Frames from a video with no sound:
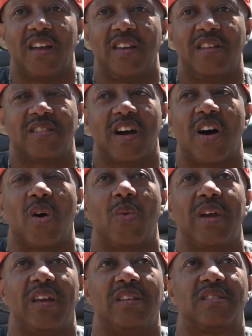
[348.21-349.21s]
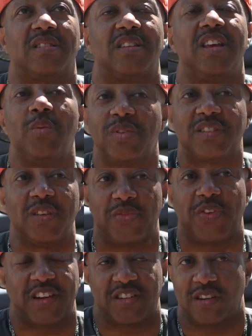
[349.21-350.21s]
He was the
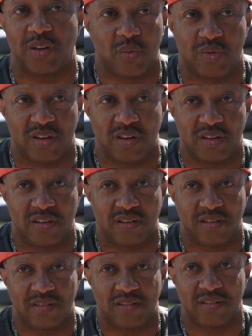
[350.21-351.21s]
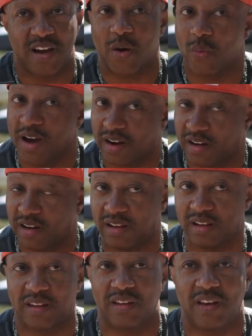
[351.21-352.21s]
affectionate one, ironically.
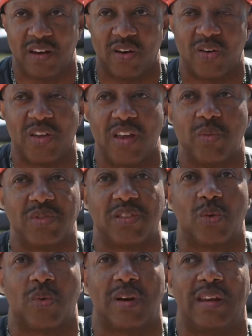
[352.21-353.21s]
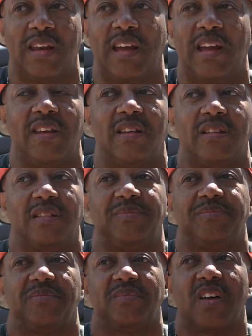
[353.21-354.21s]
You know, he was the one that
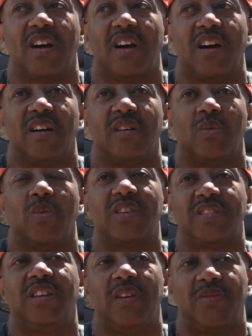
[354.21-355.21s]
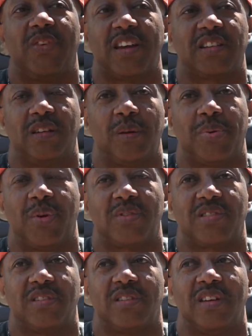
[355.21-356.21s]
was the affectionate
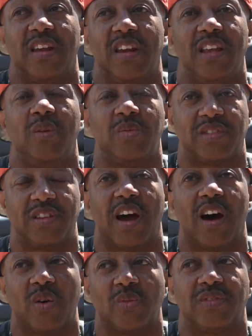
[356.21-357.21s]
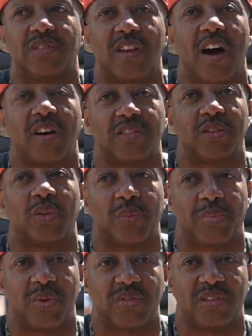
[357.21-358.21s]
person, and he was also
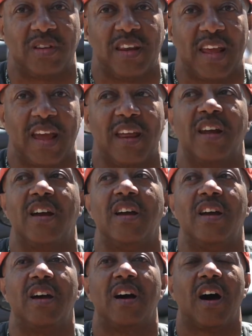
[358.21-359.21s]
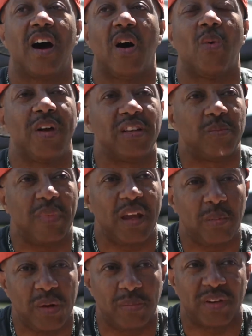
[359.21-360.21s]
the person that always
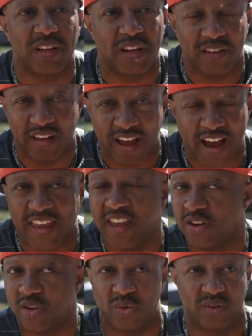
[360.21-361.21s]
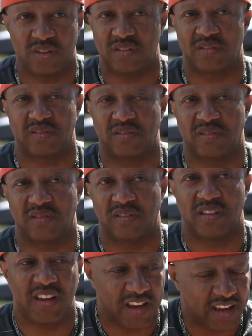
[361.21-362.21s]
made me believe it. I can do it.
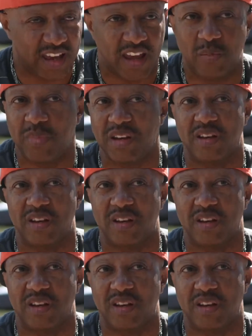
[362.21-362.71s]
It can be